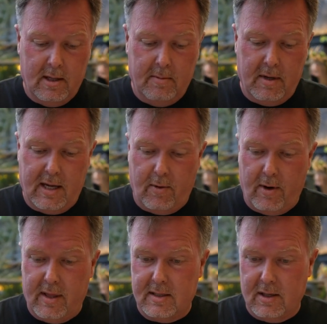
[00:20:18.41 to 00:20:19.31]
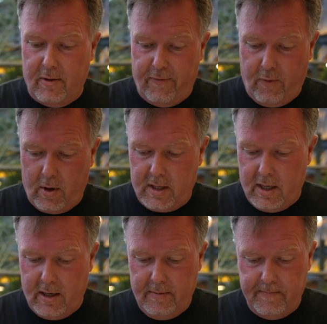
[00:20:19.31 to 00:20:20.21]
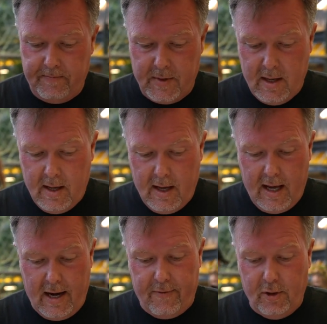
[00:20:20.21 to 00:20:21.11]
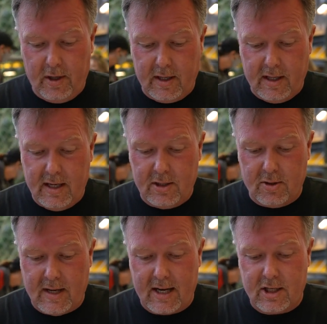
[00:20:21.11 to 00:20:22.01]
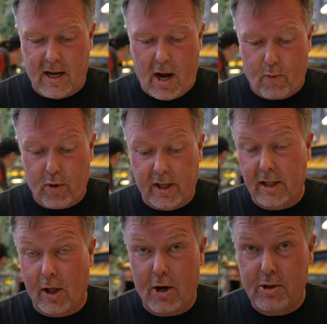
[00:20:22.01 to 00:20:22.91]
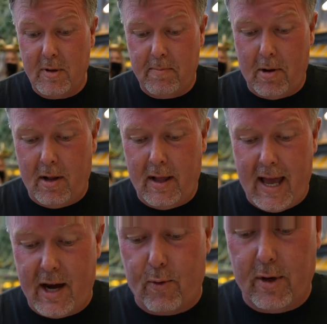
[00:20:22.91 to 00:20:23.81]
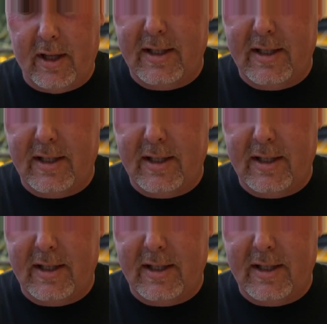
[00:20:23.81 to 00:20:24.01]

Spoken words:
Let me get rid of this little fork here. And if you look in the dish, there's actually a really large meatball and a really